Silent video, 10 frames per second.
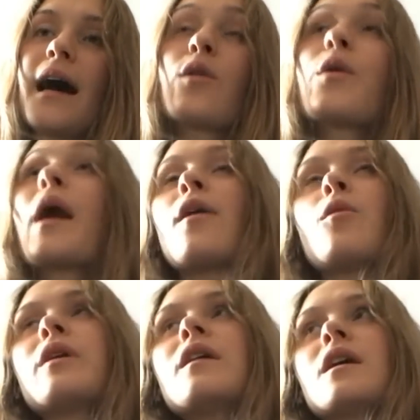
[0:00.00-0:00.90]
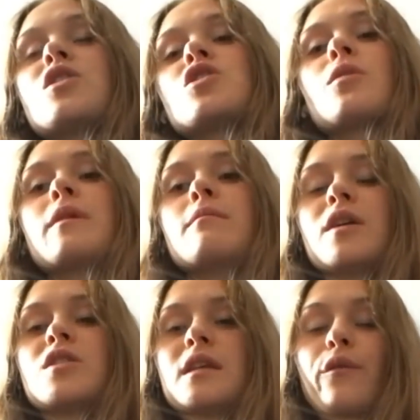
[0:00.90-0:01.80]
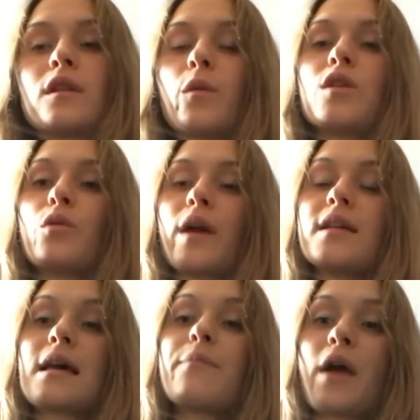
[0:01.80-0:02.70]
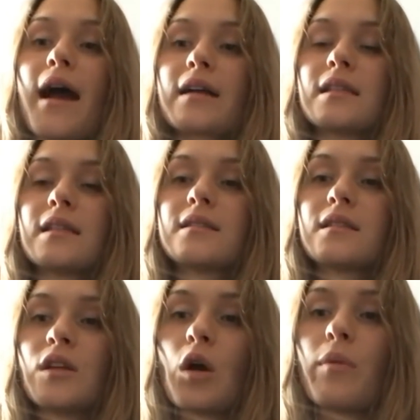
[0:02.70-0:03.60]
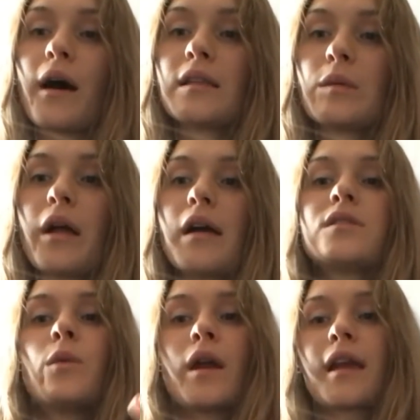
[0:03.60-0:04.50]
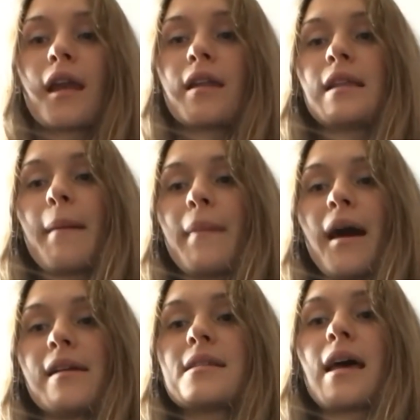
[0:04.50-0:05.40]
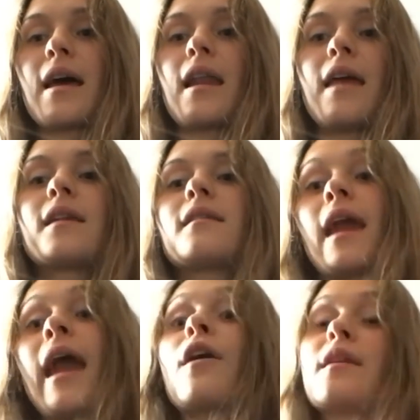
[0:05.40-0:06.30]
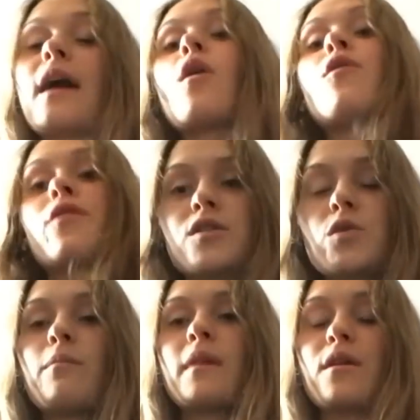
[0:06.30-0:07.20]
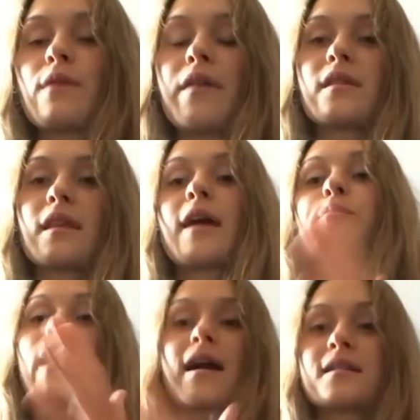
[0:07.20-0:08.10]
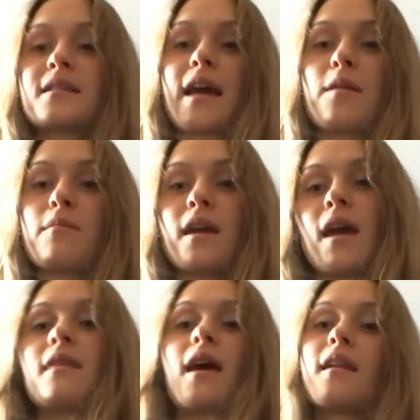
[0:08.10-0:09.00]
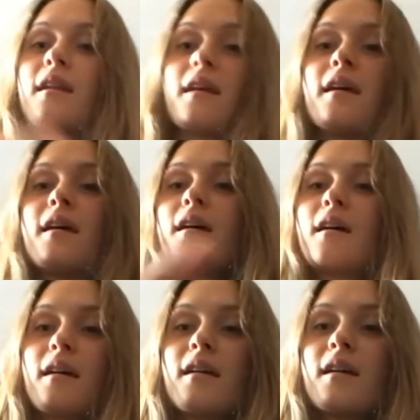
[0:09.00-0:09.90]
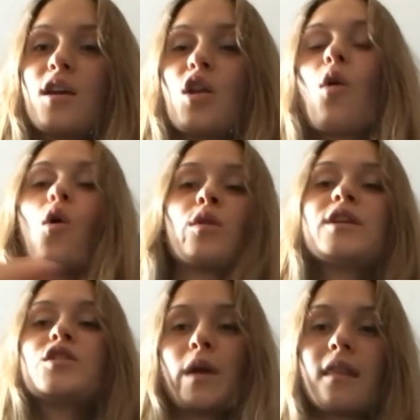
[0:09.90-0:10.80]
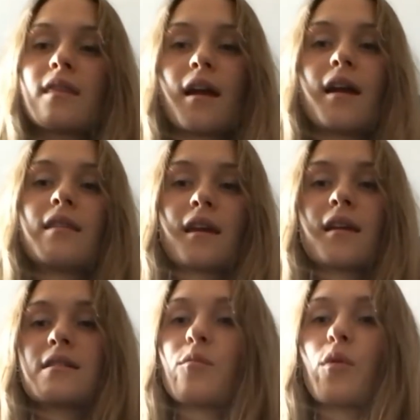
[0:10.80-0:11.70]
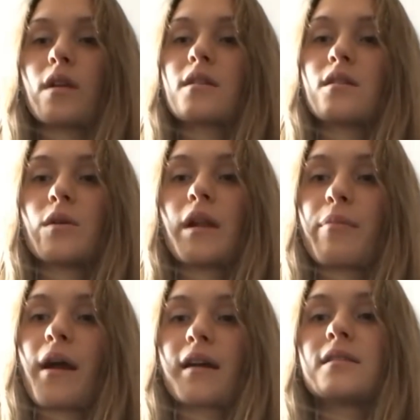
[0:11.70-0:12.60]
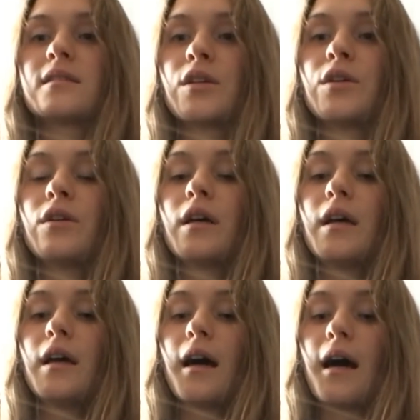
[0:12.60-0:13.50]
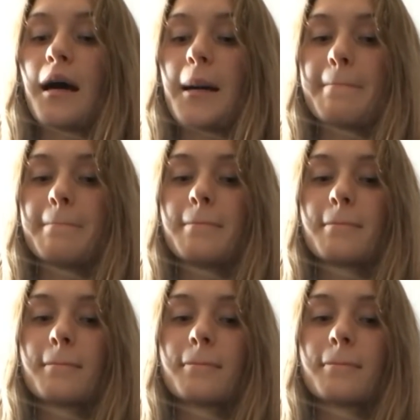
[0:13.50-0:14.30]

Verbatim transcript: I don't I don't believe that it should be much different than when you race at practice, you know, behind the blocks. You want to get into that mindset and then carry that over into a meet rather than like practicing at a meet and then, you know, only doing it there. I think it's important to do it at practice too. Um,